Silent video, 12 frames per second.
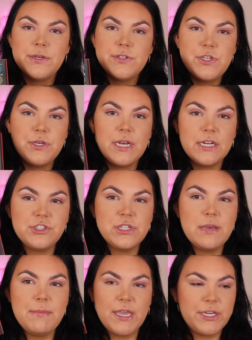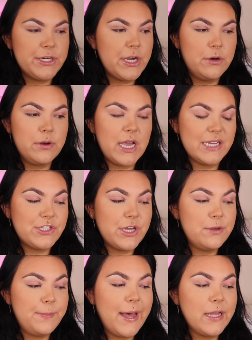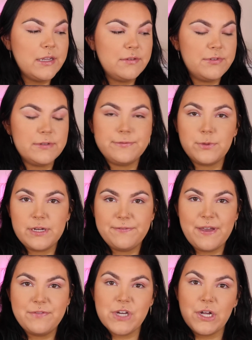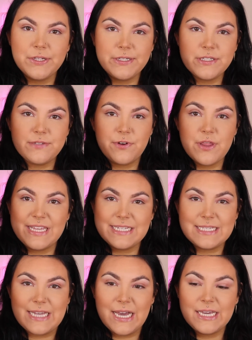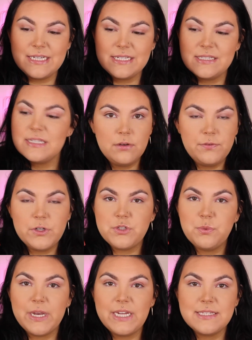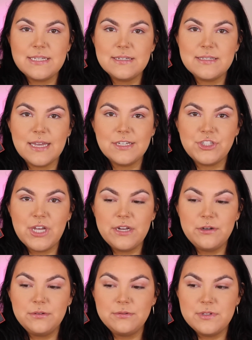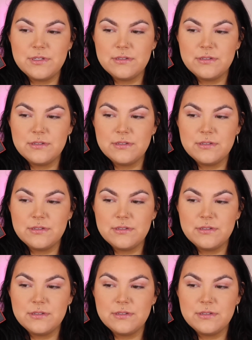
So you can actually make your own eyeshadow palette for $45 for this size for 26 eyeshadows.